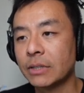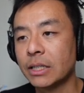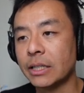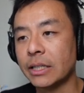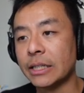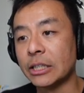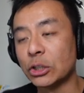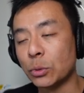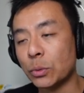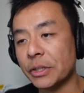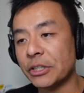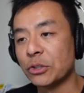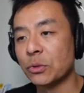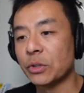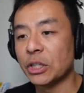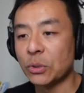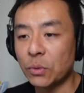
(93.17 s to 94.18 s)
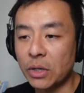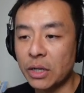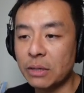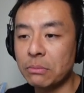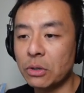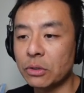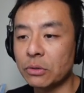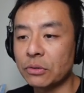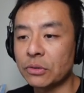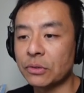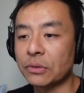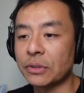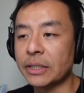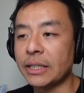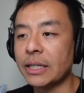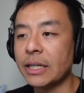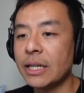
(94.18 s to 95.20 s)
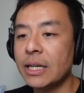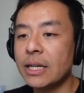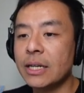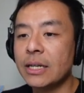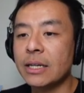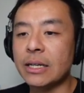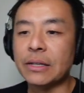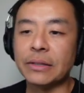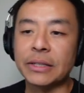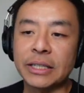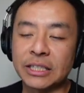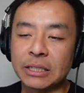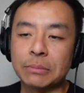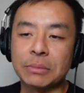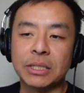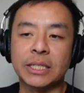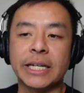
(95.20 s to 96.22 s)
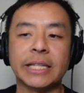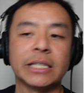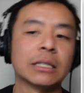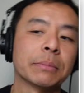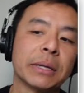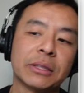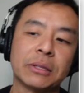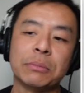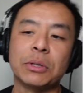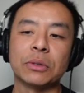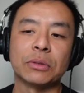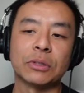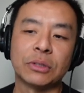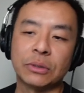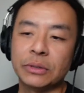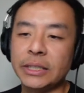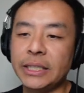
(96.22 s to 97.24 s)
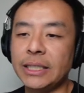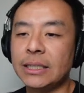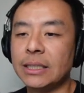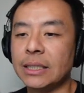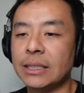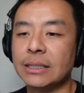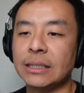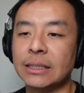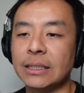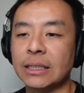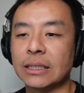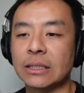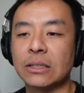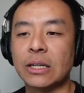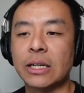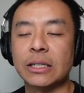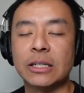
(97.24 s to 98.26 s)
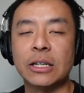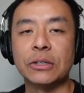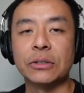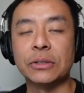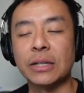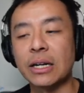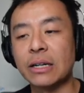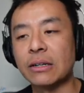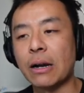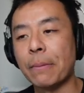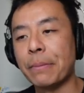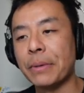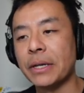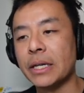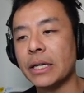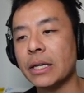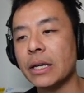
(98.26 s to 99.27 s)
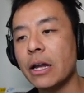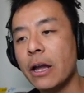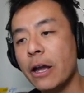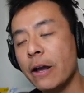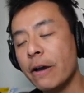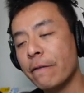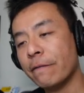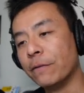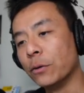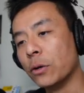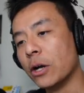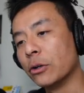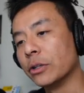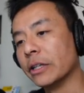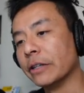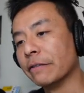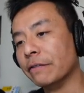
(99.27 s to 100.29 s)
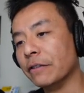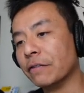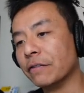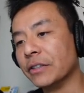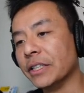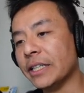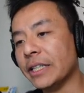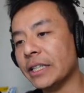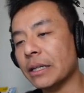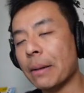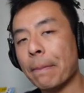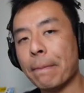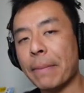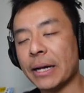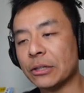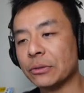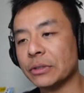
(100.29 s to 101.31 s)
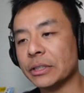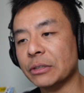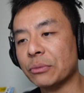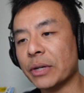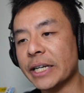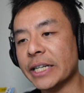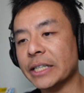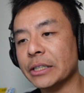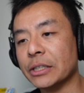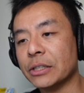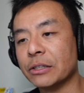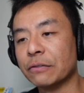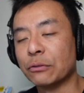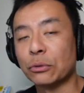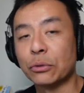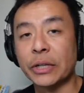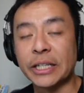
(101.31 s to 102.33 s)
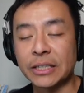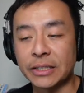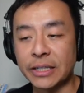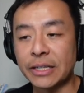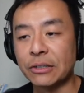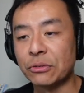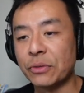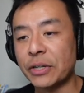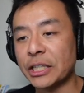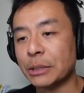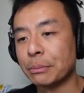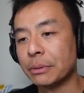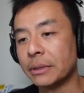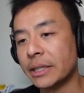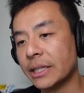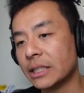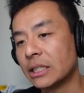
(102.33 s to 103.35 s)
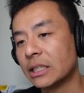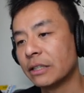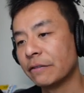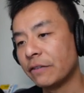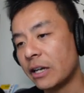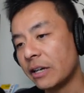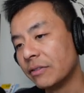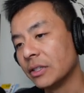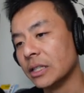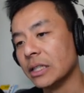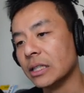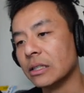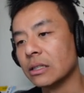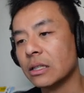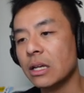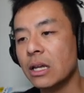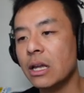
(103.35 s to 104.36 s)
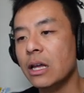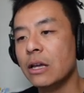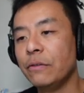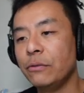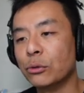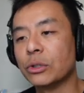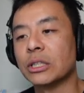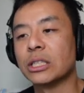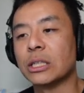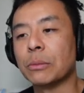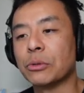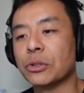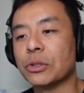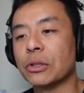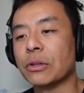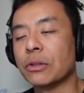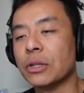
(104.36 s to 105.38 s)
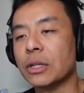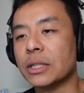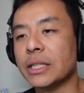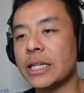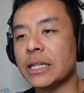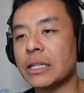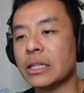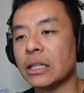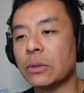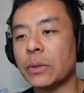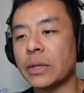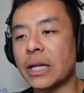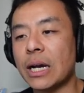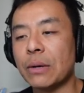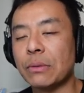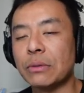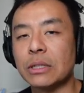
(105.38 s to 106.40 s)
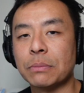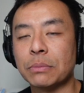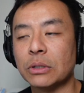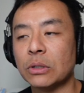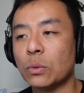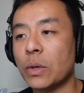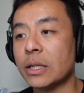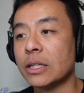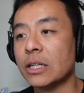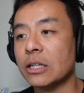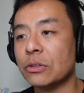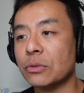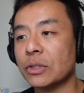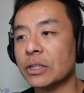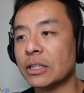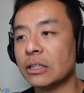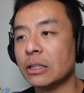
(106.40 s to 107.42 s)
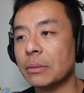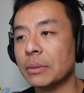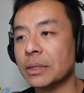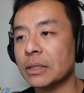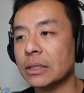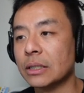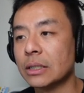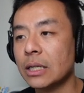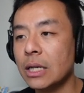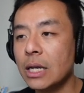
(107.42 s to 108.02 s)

and a 2021 Model 3. And there's some stats about the Model 3, 66,900 RRP, 415 battery range for a standard range plus, 5 seats, fuel consumption 13 kilowatt hours per 100 kilometers.